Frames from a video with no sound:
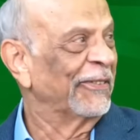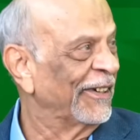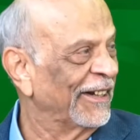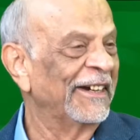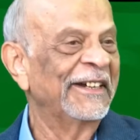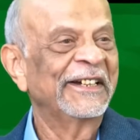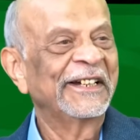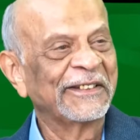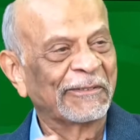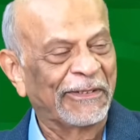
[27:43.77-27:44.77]
the Mira.
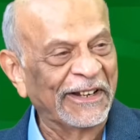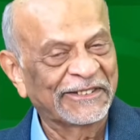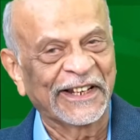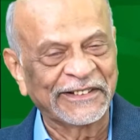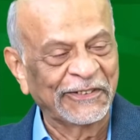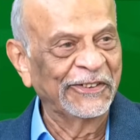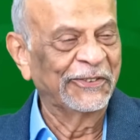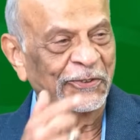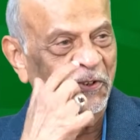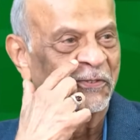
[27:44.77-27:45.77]
The plane sat and we
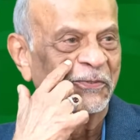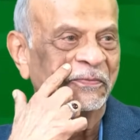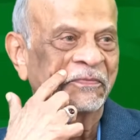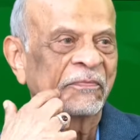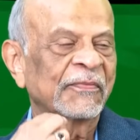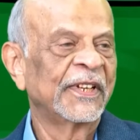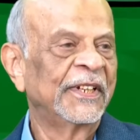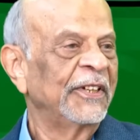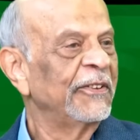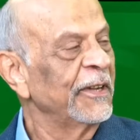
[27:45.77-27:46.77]
took off.
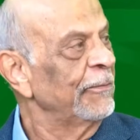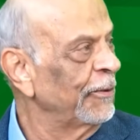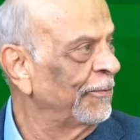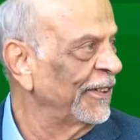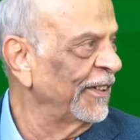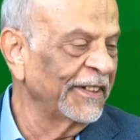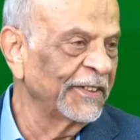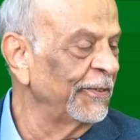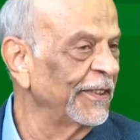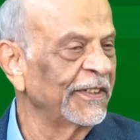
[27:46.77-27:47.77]
We came to Mombasa
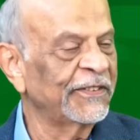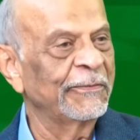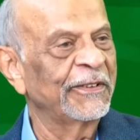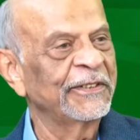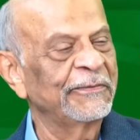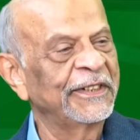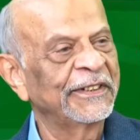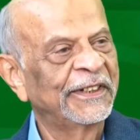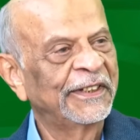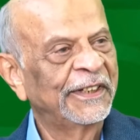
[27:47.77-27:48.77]
again, we had the same arrangement.
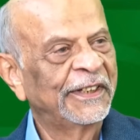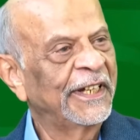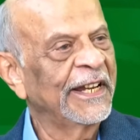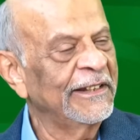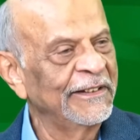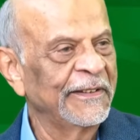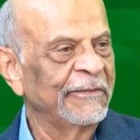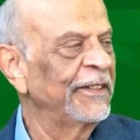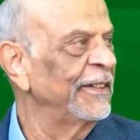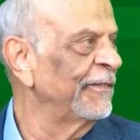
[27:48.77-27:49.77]
I cleared them
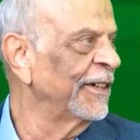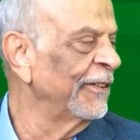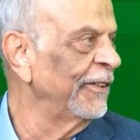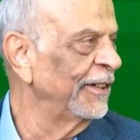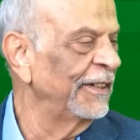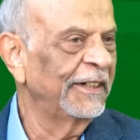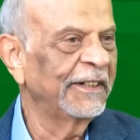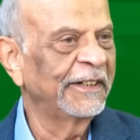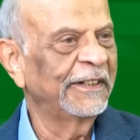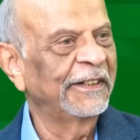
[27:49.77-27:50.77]
within 1 hour.
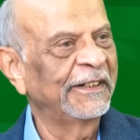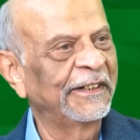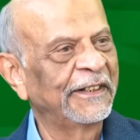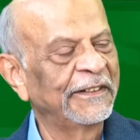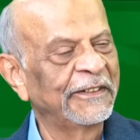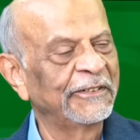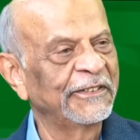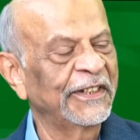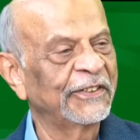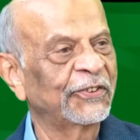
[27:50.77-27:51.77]
They were
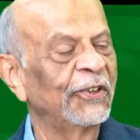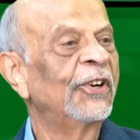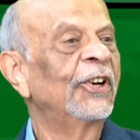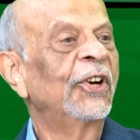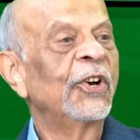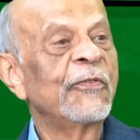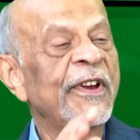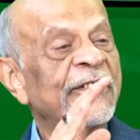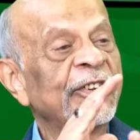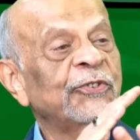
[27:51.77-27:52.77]
inside. So we
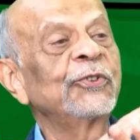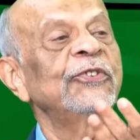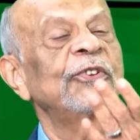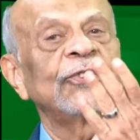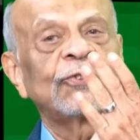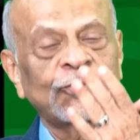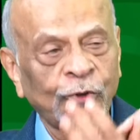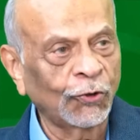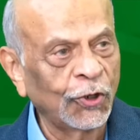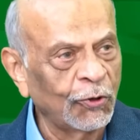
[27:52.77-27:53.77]
had rescued
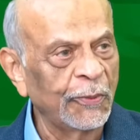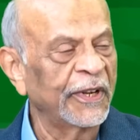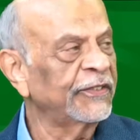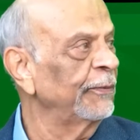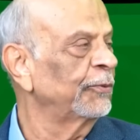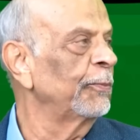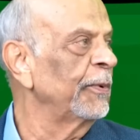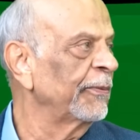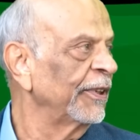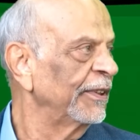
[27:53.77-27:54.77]
total community except 2
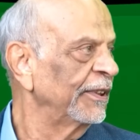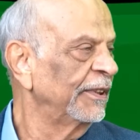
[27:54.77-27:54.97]
people